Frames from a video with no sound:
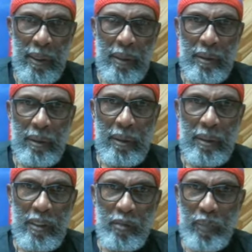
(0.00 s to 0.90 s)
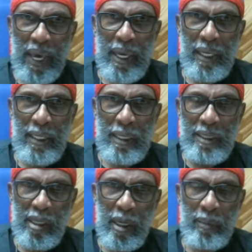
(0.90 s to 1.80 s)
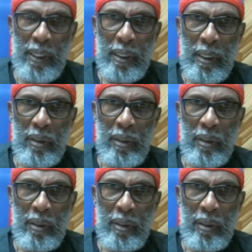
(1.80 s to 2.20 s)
know, Spain is coming,